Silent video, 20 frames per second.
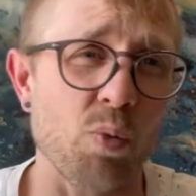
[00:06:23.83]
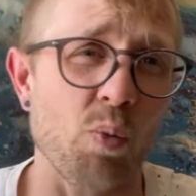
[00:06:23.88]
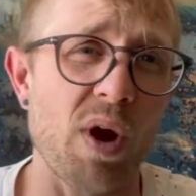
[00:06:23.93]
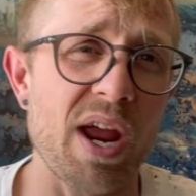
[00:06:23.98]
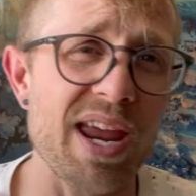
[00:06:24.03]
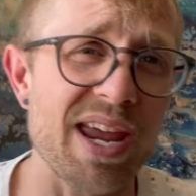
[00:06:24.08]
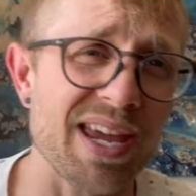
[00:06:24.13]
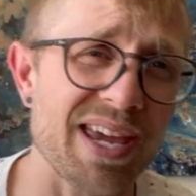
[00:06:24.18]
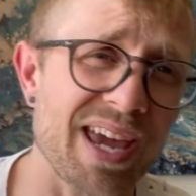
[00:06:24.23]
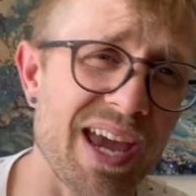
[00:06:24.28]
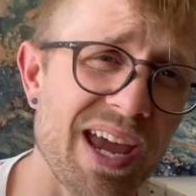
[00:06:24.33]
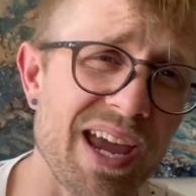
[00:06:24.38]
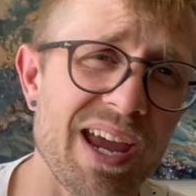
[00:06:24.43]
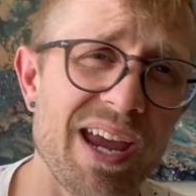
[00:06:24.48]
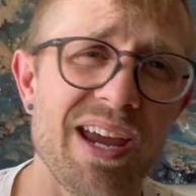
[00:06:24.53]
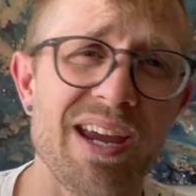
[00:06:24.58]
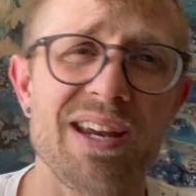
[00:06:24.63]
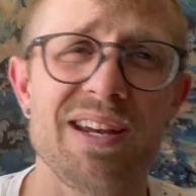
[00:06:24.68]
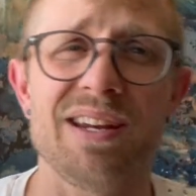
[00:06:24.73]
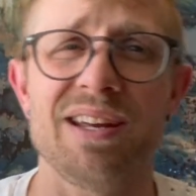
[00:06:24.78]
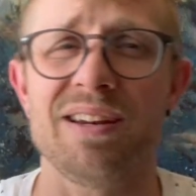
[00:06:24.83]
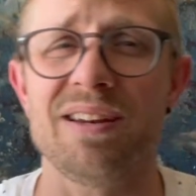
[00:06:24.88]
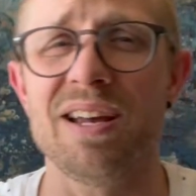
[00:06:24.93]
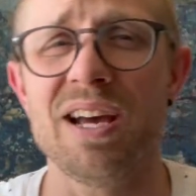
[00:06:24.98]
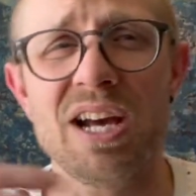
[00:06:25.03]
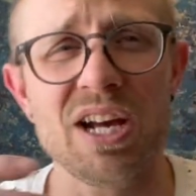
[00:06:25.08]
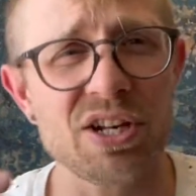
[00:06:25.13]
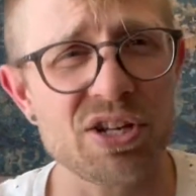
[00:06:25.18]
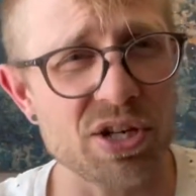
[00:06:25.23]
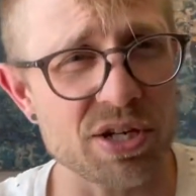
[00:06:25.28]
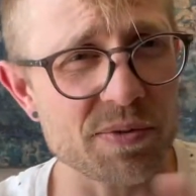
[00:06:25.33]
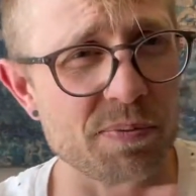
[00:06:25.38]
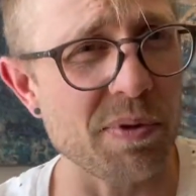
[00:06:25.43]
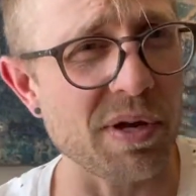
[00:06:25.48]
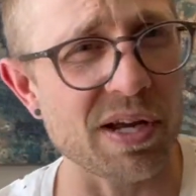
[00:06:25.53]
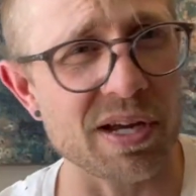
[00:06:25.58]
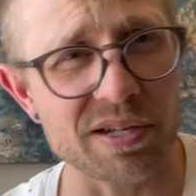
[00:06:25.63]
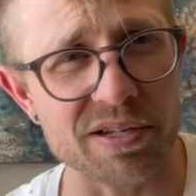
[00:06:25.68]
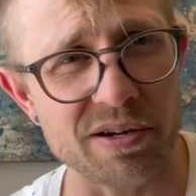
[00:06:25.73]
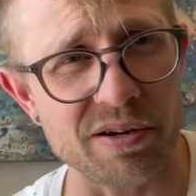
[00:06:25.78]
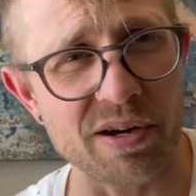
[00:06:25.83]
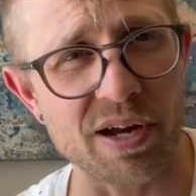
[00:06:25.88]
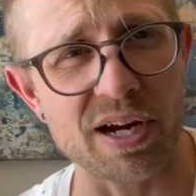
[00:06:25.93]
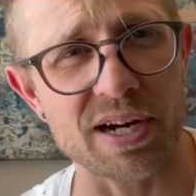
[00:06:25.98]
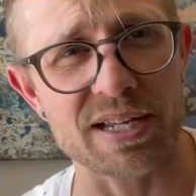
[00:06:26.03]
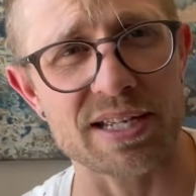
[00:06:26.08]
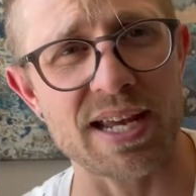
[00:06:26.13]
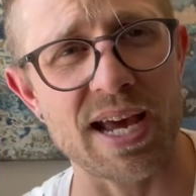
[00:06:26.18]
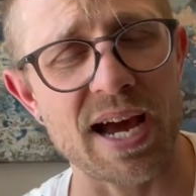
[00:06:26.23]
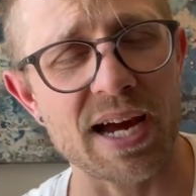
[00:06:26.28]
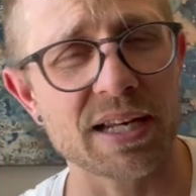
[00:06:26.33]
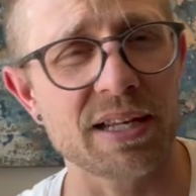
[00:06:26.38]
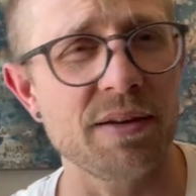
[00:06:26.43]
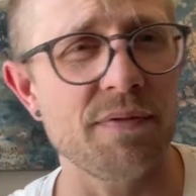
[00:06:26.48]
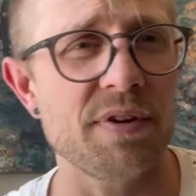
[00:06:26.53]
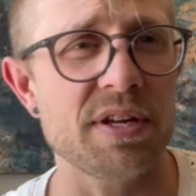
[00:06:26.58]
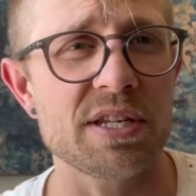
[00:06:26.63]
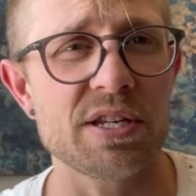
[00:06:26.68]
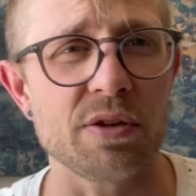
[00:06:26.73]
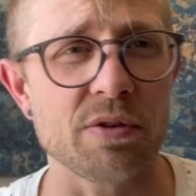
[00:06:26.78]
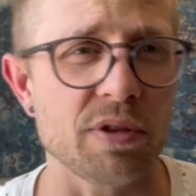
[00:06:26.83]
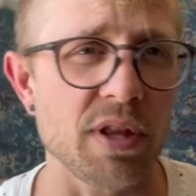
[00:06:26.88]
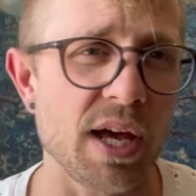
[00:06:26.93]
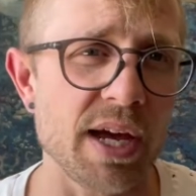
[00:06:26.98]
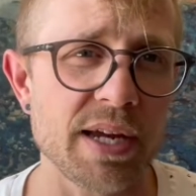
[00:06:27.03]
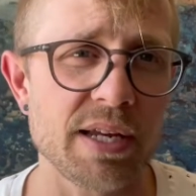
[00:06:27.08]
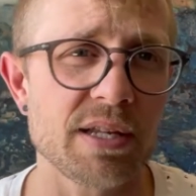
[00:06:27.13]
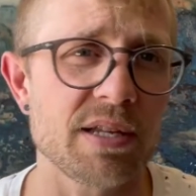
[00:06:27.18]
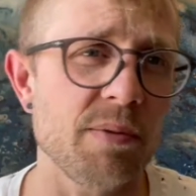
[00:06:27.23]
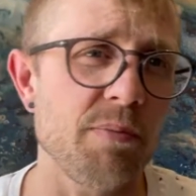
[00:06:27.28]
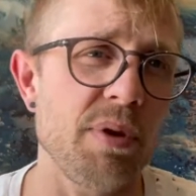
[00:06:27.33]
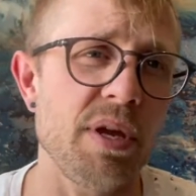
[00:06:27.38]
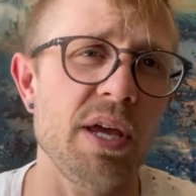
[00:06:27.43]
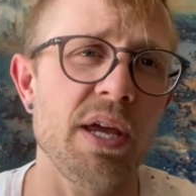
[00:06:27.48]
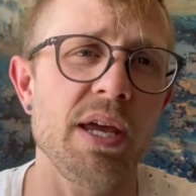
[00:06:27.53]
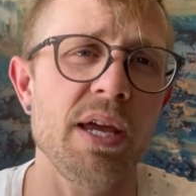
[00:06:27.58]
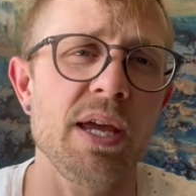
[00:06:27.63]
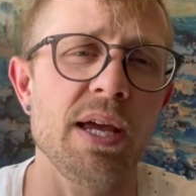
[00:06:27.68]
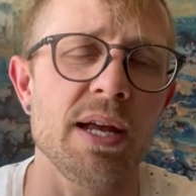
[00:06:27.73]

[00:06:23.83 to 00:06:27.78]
weight gain, and just because you're not as active as you'd like to be.